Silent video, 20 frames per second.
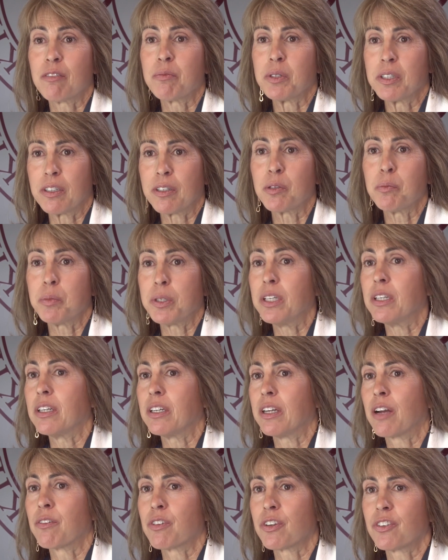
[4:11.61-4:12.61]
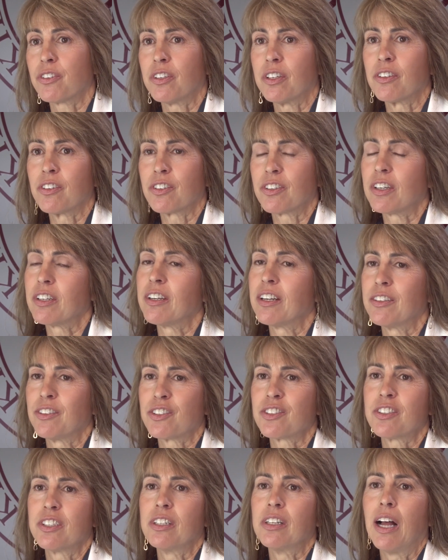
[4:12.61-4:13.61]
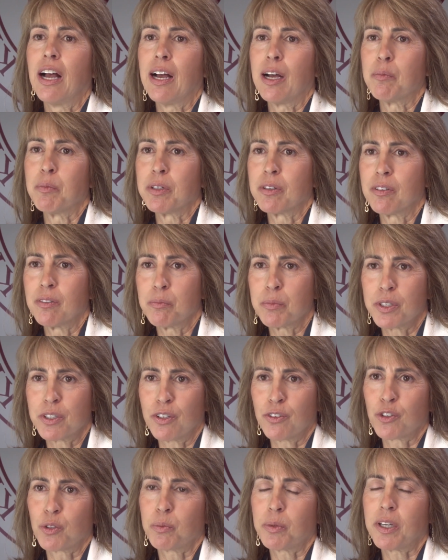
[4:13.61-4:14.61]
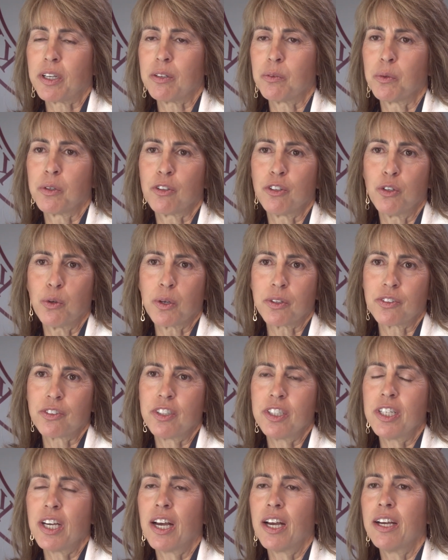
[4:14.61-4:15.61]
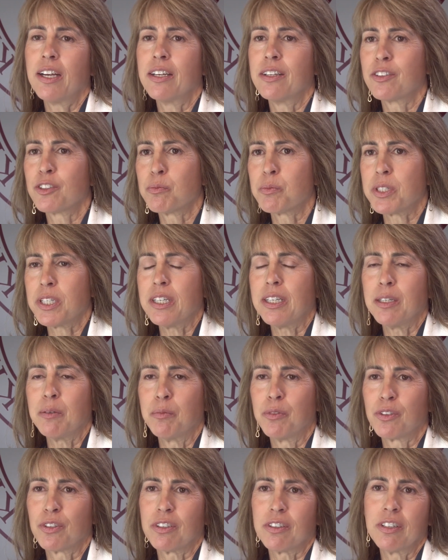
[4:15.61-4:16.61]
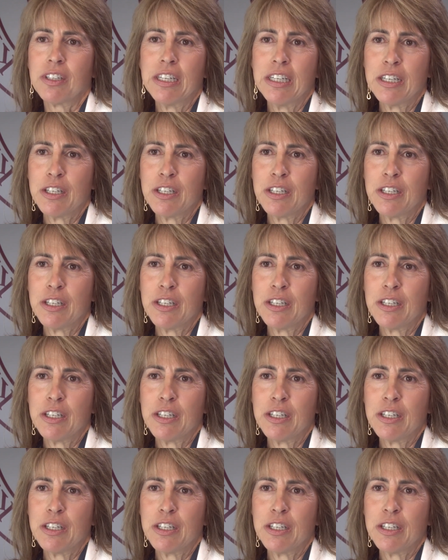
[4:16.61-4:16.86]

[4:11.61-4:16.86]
I've been competing ever since and still am and participate with USTA and some teams and